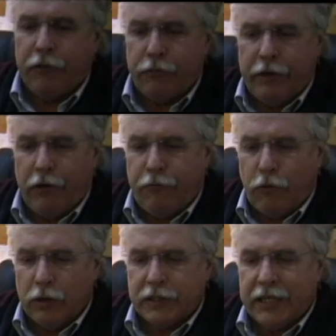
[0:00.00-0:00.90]

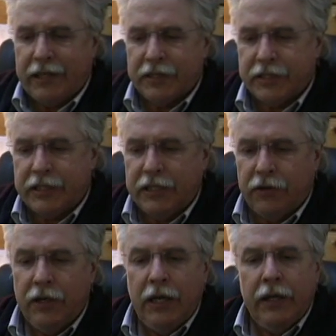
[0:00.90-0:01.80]
304 stainless
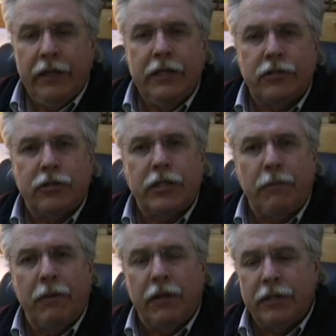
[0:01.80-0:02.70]
steel. This
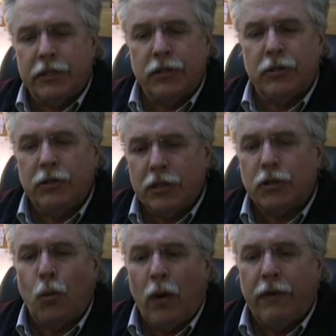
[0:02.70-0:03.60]
is
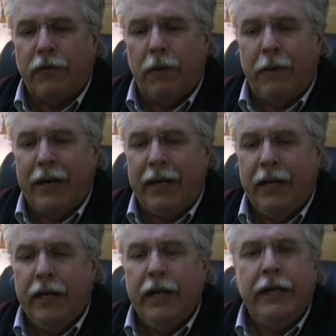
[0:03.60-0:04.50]
just one of our many
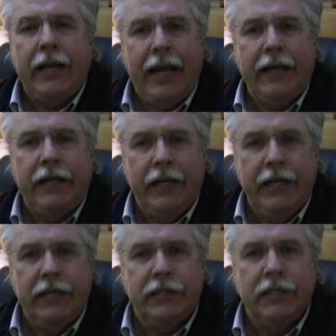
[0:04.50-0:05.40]
tank
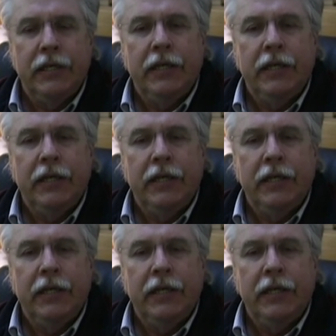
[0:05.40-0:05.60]
tees